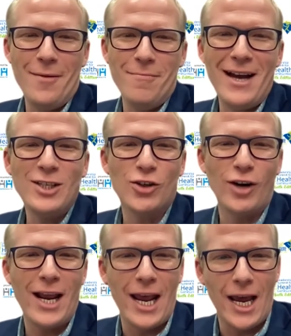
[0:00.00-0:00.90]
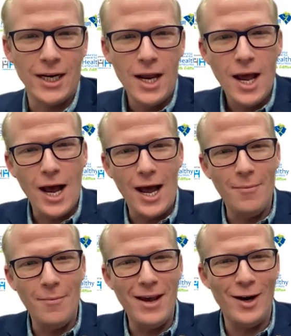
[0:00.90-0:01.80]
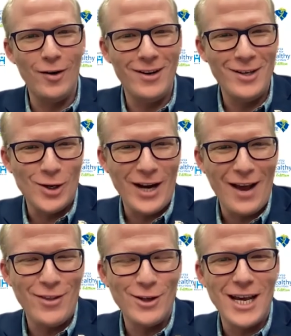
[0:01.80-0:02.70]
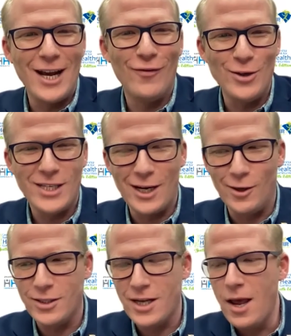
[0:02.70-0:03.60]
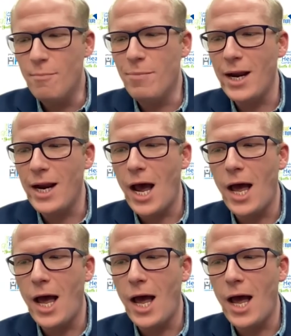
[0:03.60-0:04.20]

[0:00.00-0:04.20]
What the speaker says: a Mike Strahan. Don't have those interview skills. But